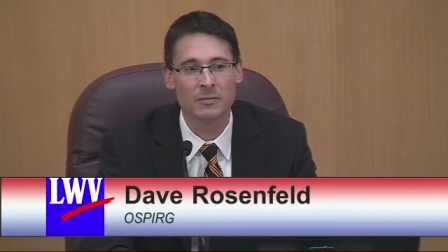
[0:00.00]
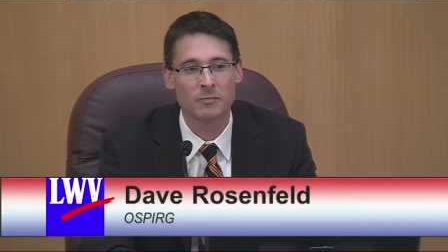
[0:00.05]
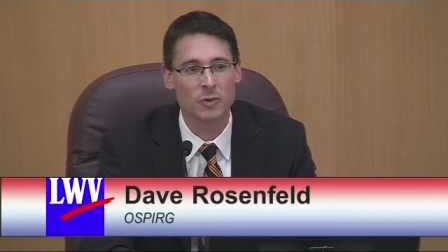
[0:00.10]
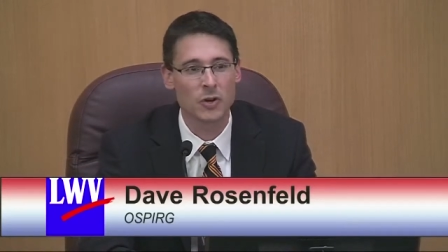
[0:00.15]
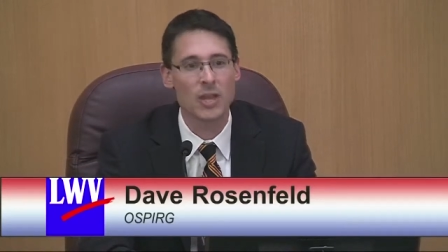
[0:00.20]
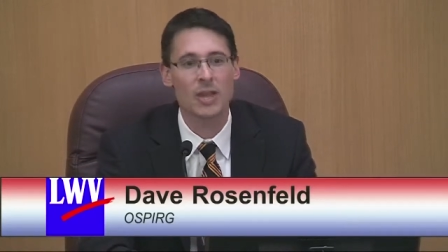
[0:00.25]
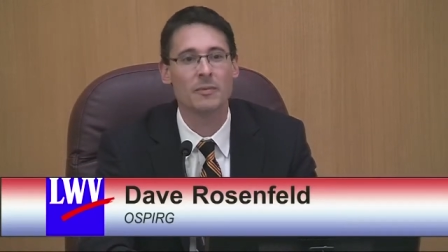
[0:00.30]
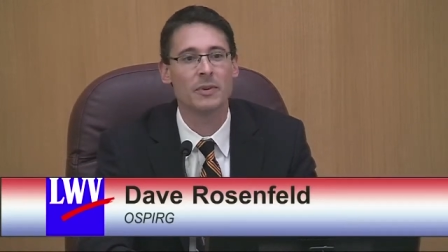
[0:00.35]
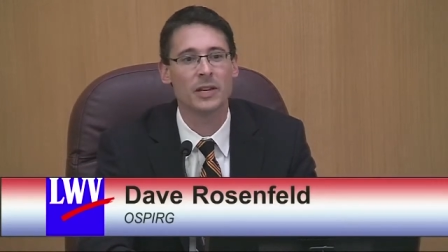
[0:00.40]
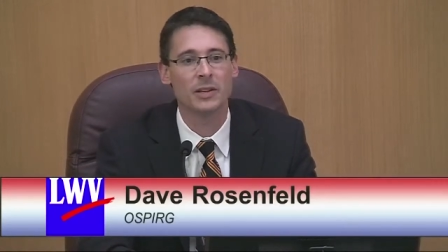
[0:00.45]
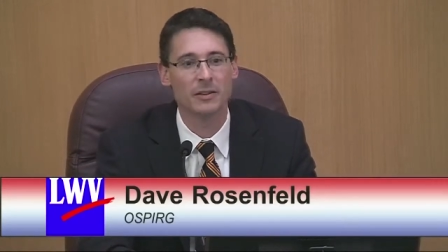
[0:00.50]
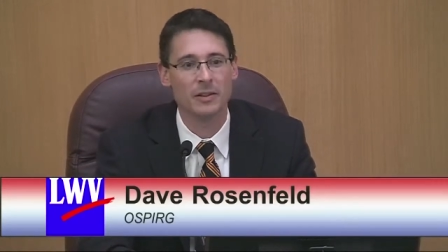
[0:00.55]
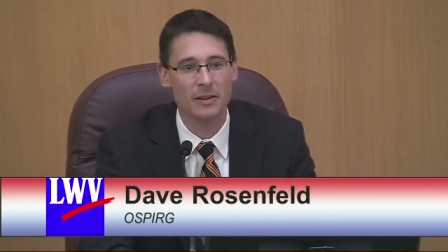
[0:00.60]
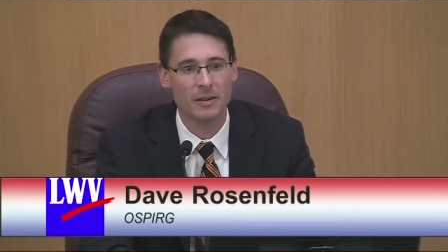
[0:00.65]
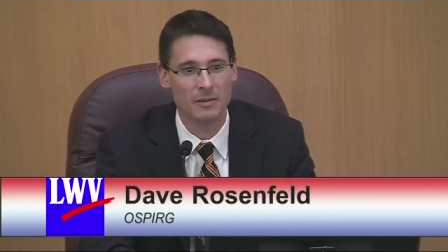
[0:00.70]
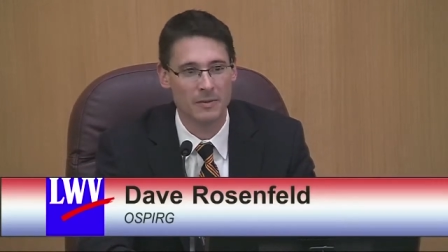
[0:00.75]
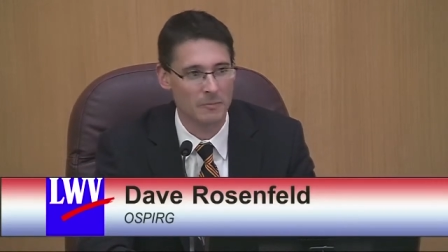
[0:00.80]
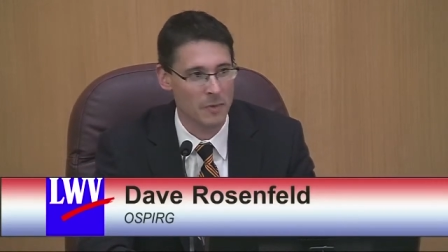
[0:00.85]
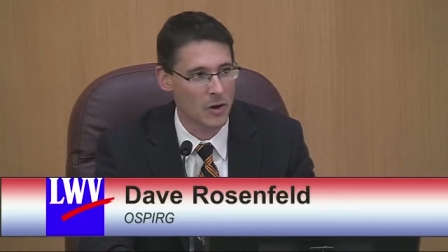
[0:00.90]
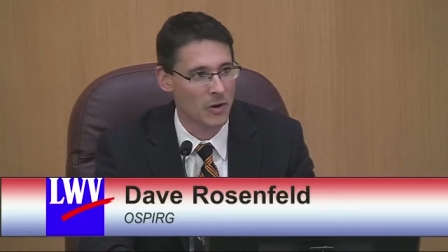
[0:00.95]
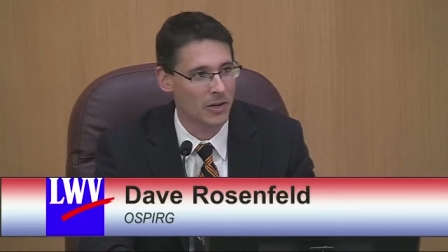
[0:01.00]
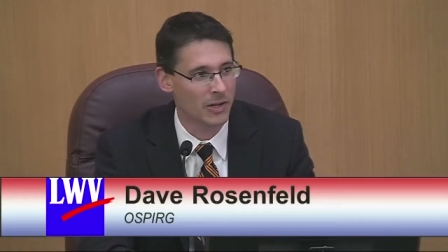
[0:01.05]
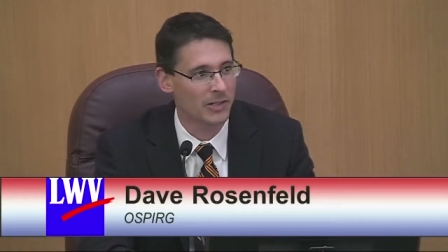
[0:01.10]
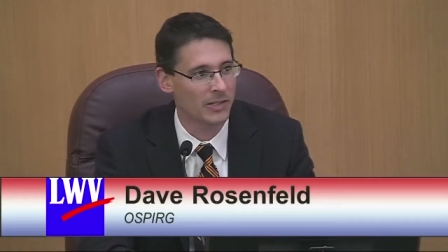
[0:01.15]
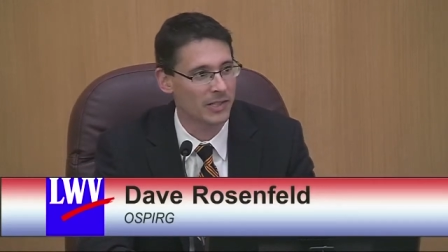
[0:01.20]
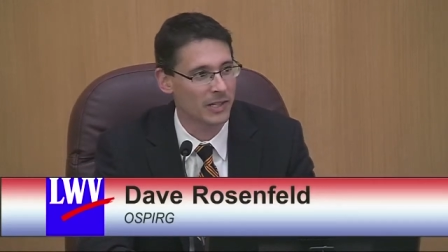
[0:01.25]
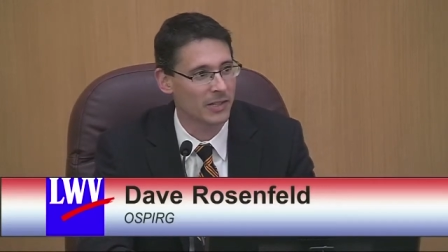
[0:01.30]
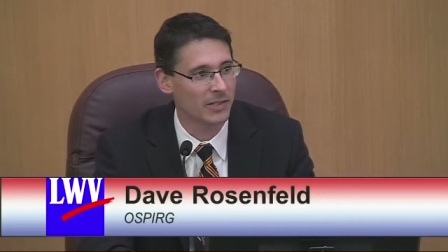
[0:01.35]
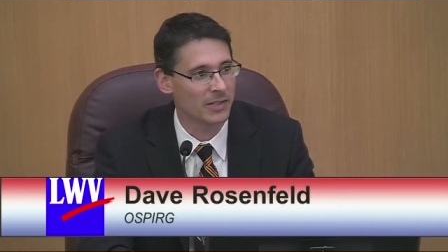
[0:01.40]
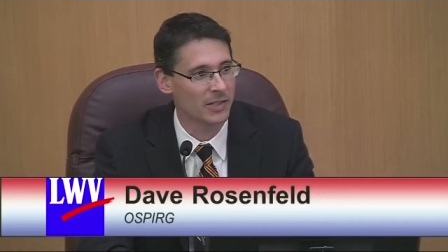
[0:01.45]
prohibited American
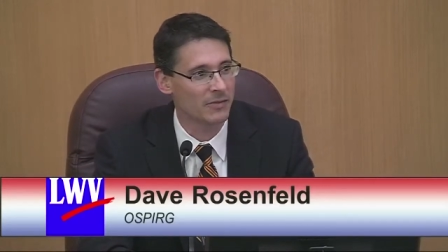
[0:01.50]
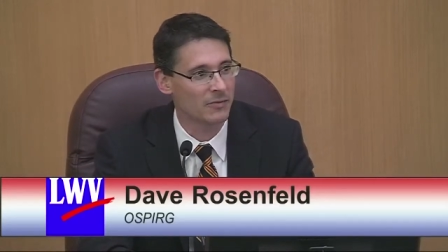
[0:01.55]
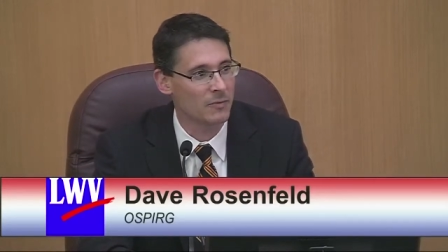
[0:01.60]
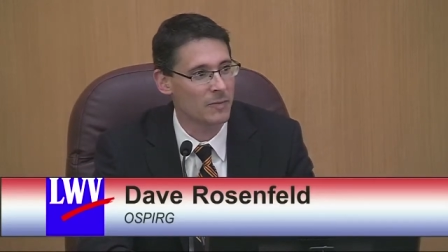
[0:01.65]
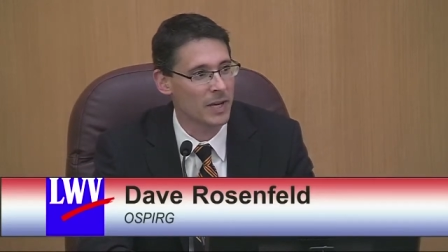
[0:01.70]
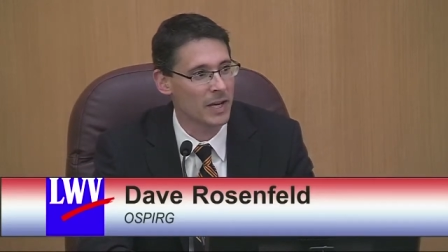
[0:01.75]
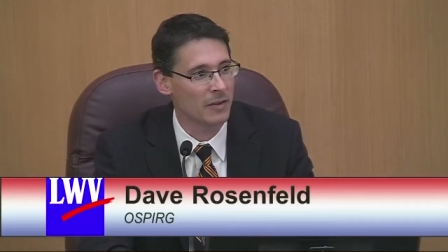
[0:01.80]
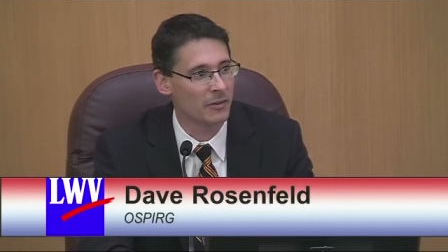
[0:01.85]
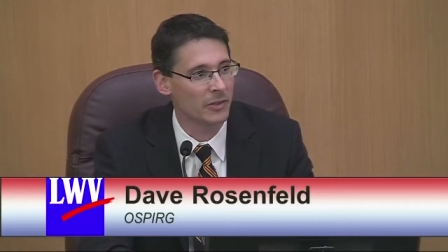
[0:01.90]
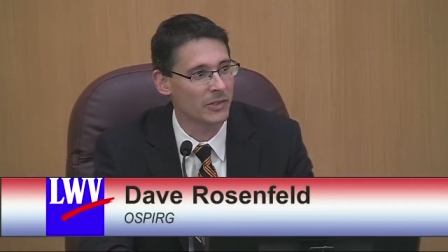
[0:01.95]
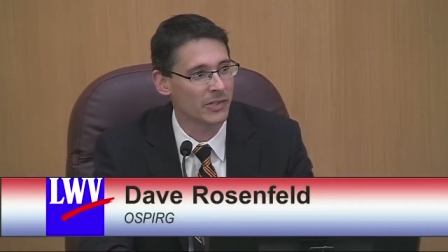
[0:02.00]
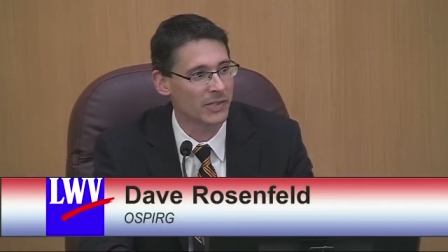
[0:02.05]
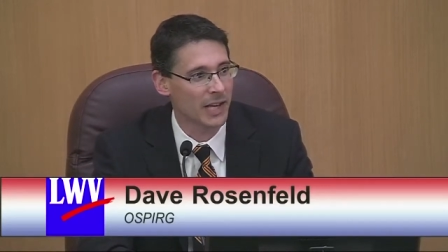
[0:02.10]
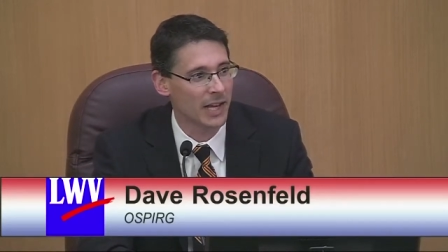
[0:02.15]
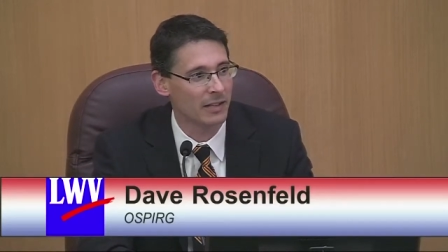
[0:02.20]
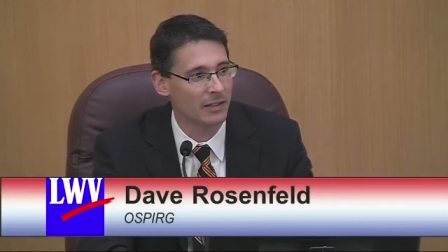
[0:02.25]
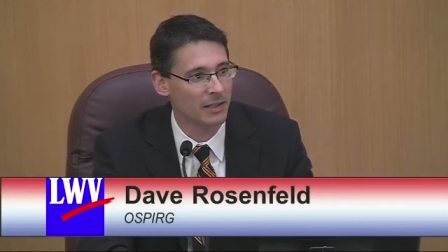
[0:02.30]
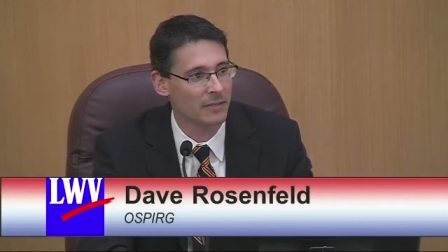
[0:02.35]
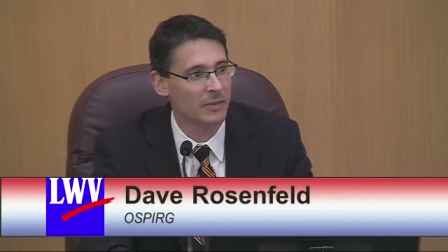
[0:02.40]
citizens from being able to set